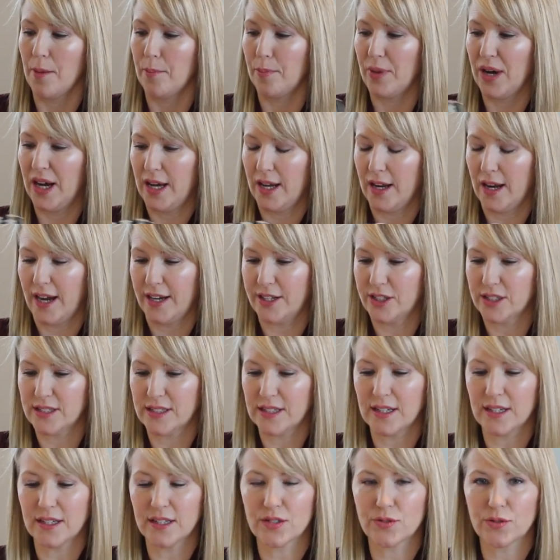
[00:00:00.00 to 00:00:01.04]
But I just
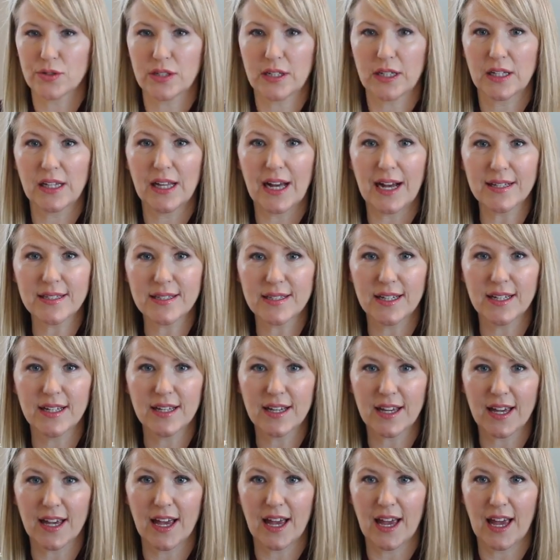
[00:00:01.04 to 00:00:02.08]
think it's really
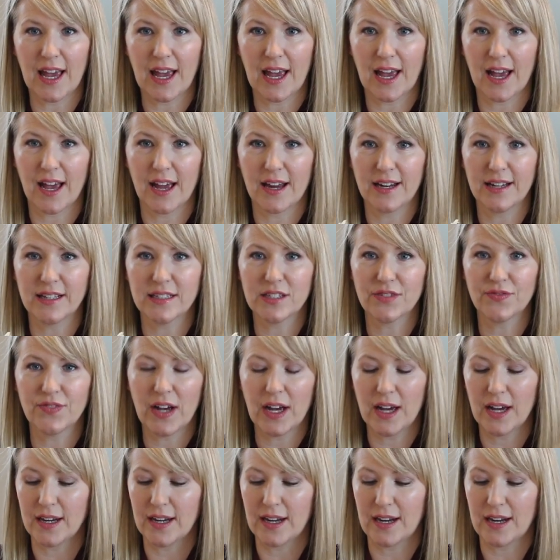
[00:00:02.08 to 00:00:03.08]
classic and it's fun,